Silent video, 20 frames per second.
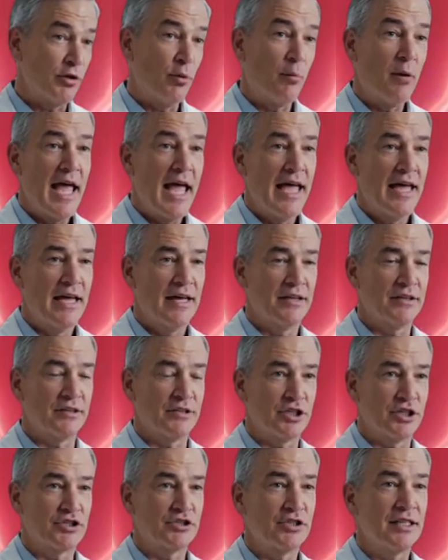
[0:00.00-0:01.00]
You'll feel
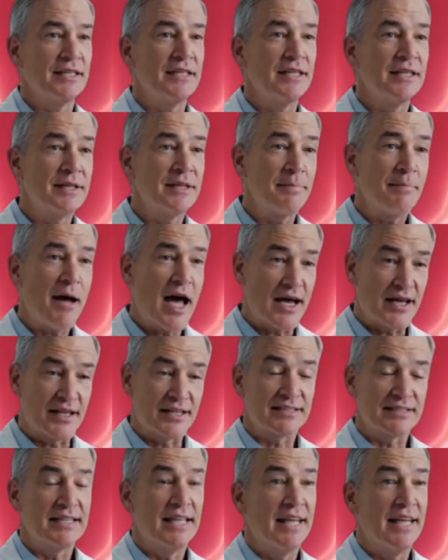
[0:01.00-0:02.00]
it. The bowel
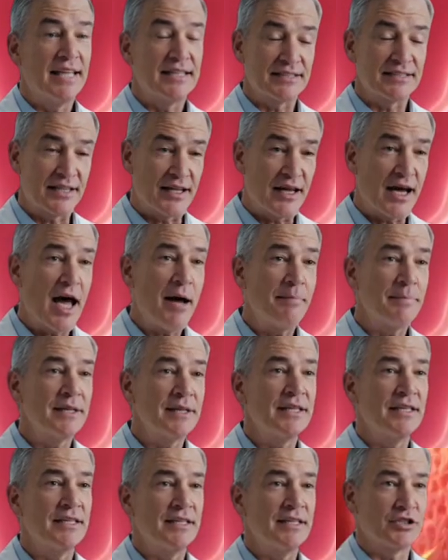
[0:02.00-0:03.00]
movements become easier,
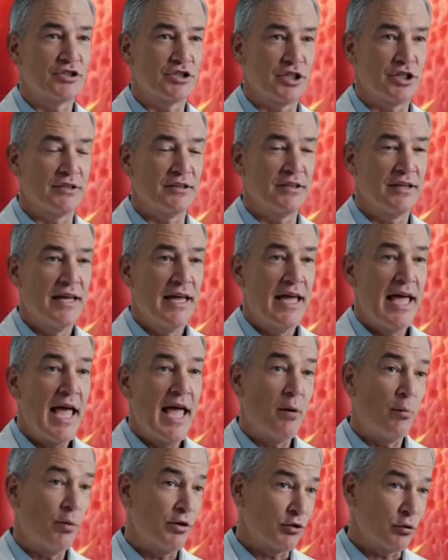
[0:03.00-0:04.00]
the pain less
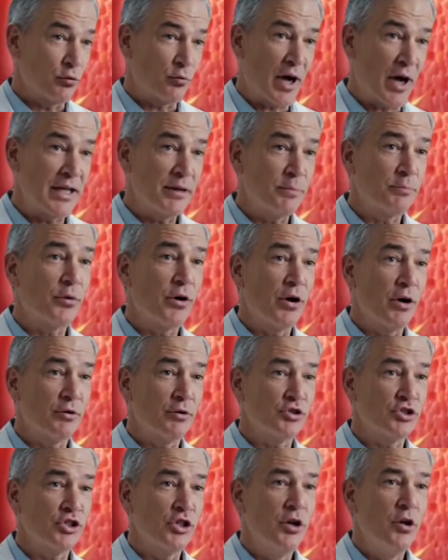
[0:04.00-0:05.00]
intense, the
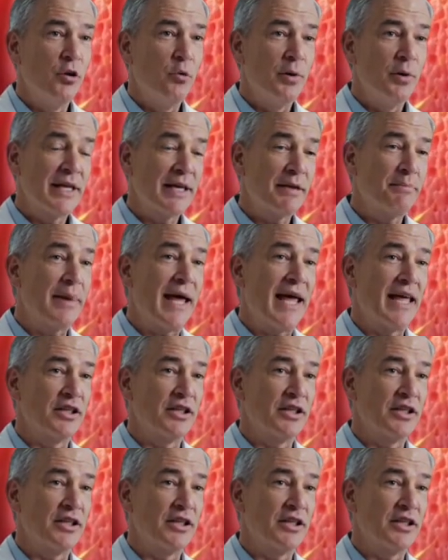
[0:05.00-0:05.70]
body lighter.